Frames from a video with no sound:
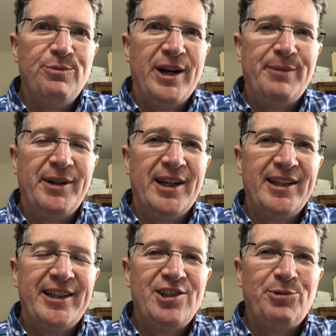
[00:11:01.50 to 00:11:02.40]
might be
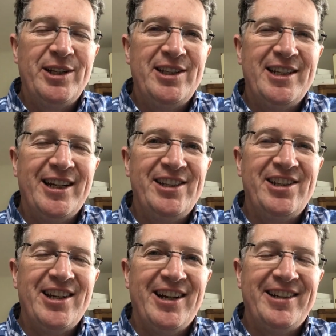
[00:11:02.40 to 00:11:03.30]
like in
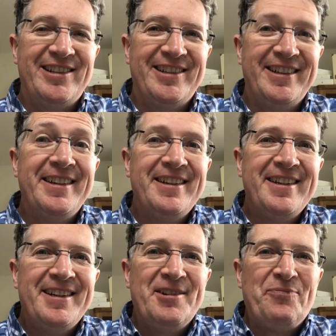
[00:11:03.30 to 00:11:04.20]
2099.
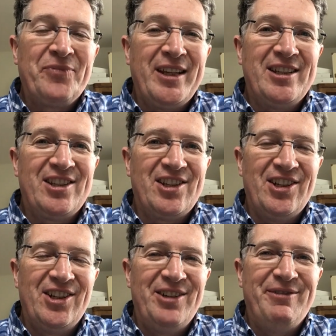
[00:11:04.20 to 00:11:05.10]

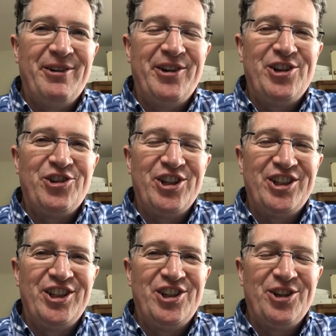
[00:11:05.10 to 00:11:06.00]
Certainly very
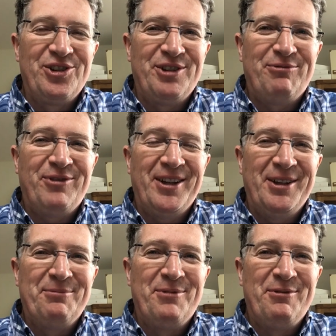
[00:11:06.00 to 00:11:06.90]
interesting, Joseph.
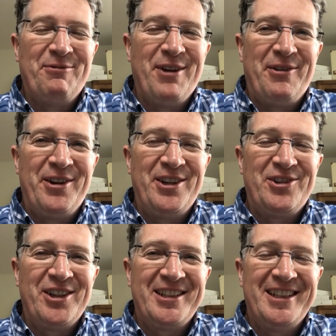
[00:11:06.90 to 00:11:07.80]
It'll be very
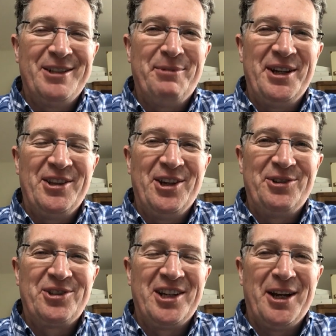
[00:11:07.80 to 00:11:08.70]
interesting to be in
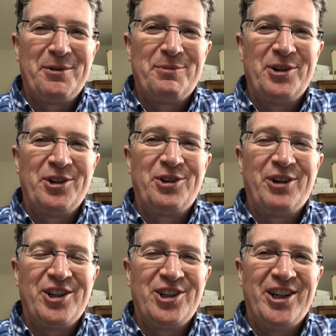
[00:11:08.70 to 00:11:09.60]
those times, but
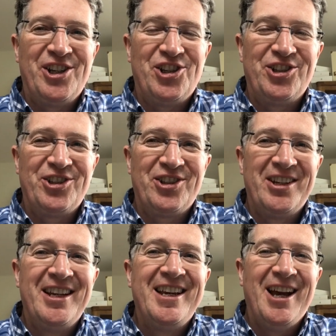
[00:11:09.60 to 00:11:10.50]
congratulations
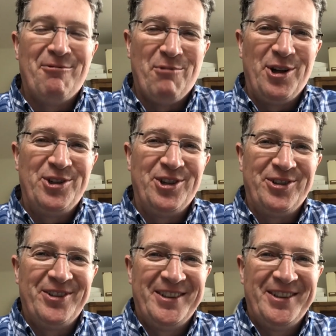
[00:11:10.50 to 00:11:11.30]
and well done.